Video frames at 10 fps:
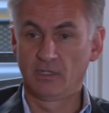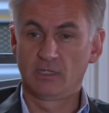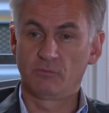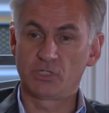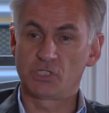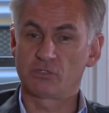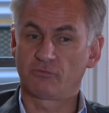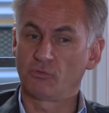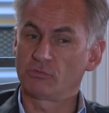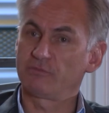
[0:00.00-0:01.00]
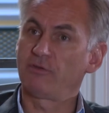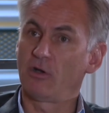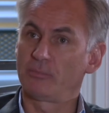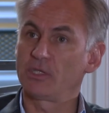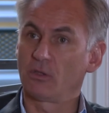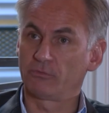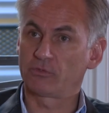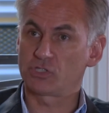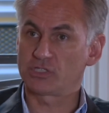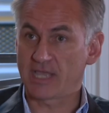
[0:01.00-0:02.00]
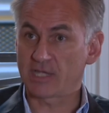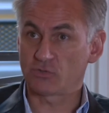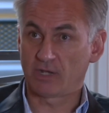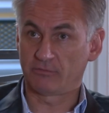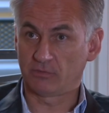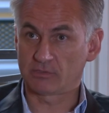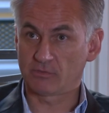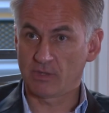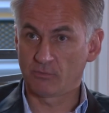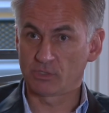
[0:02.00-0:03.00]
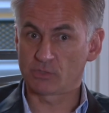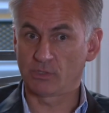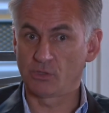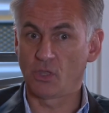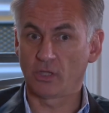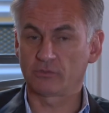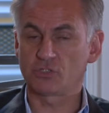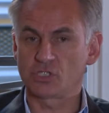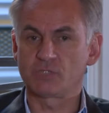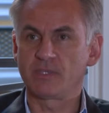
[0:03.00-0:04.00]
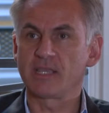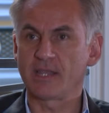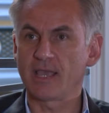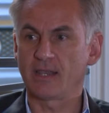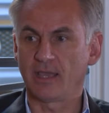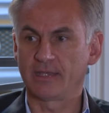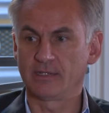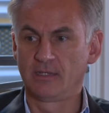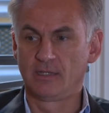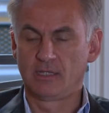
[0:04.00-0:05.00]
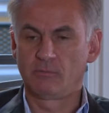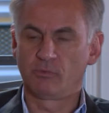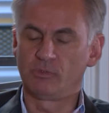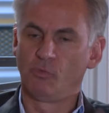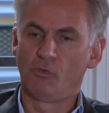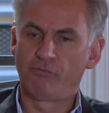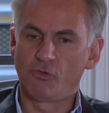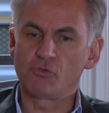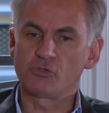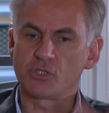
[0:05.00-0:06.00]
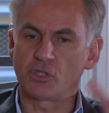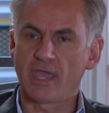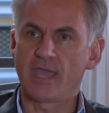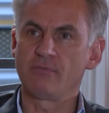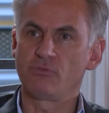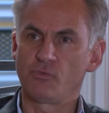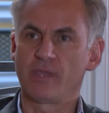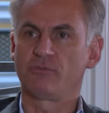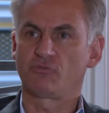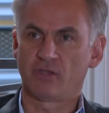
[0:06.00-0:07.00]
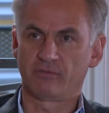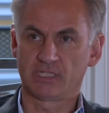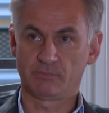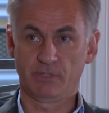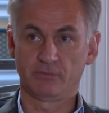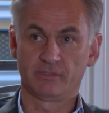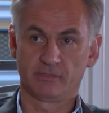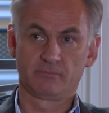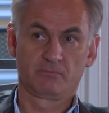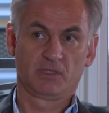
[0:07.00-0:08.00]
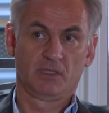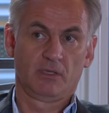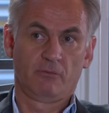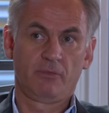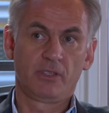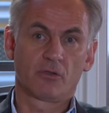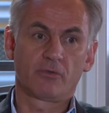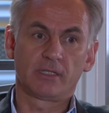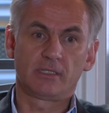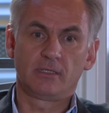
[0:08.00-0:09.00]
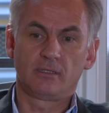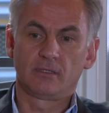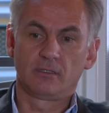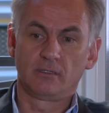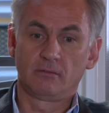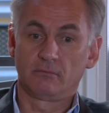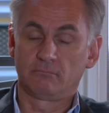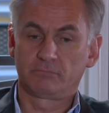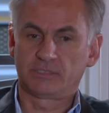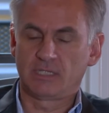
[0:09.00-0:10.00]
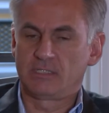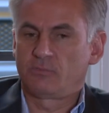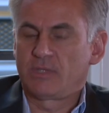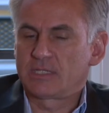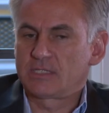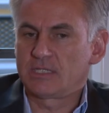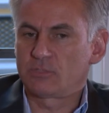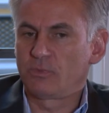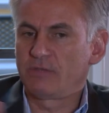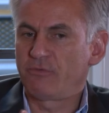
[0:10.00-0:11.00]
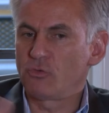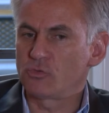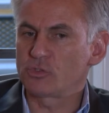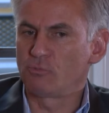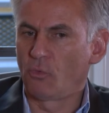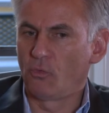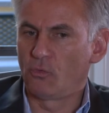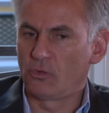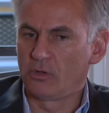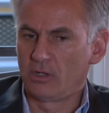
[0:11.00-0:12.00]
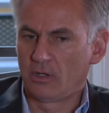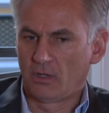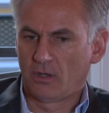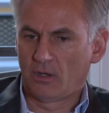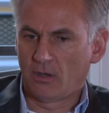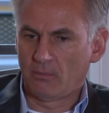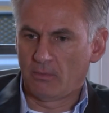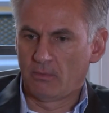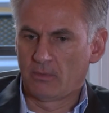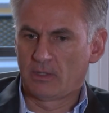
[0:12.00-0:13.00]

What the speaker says: which is of course far beyond just air travel. So Emirates will not just be an airline, but will more focus on end-to-end travel experience. We already, you know, since we exist, we focus more on